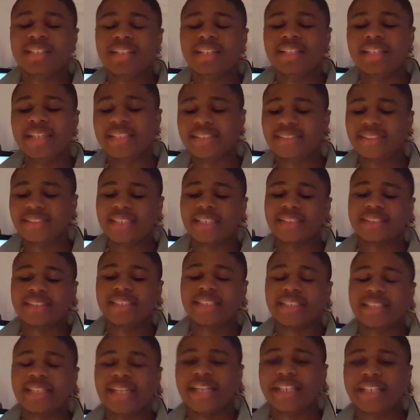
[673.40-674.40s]
put
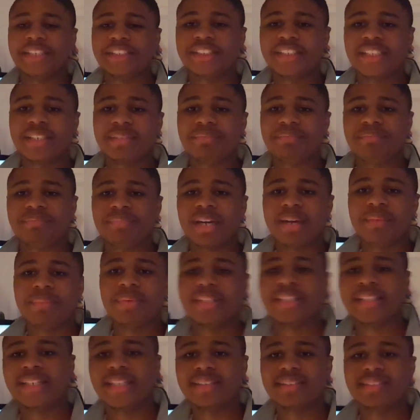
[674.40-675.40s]
insects in the cage. You
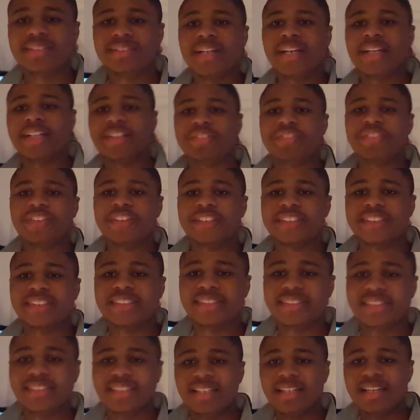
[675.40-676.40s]
probably want to get the
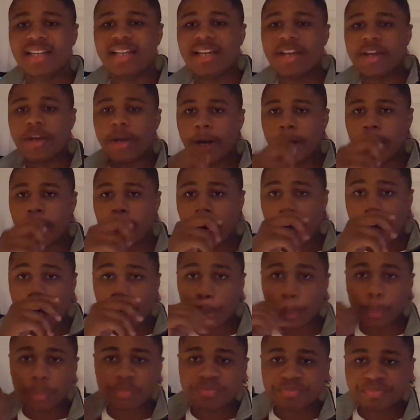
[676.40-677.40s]
dragon first.
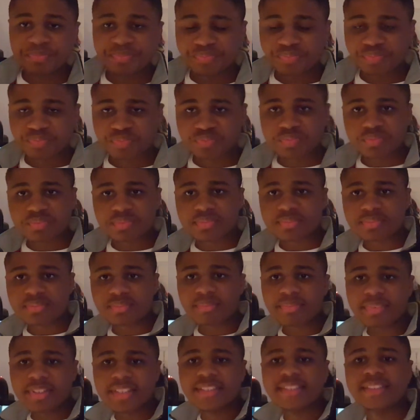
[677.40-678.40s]
All right.
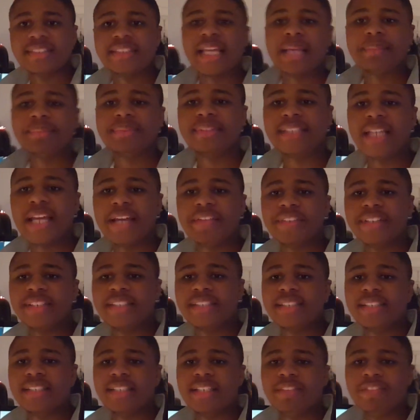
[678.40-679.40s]
Step
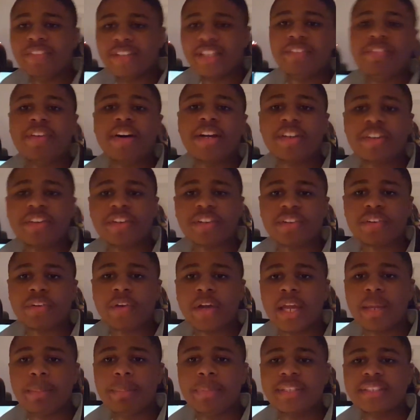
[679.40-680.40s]
7. We have all
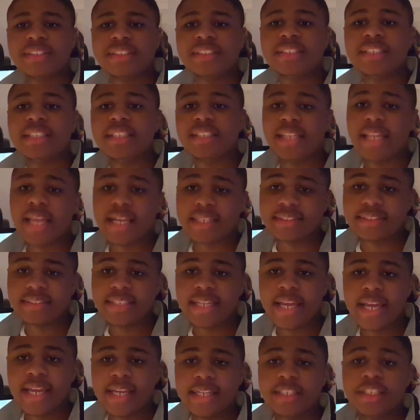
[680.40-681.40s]
your requirements.
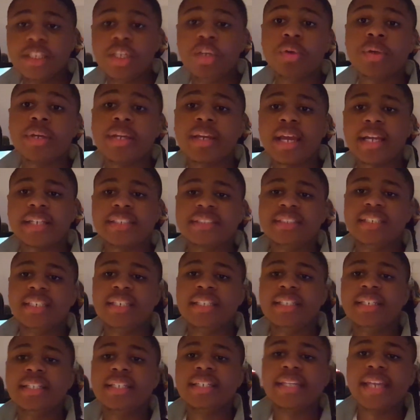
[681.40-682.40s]
Next day, you can
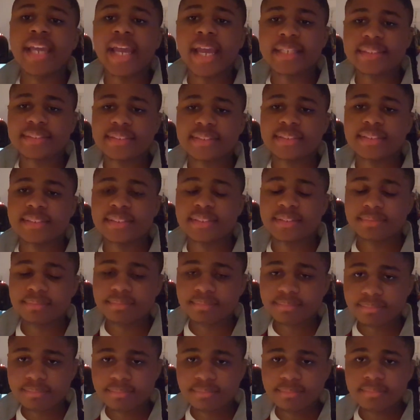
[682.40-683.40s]
actually
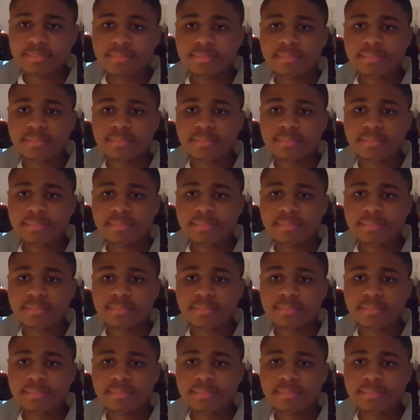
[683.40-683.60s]
get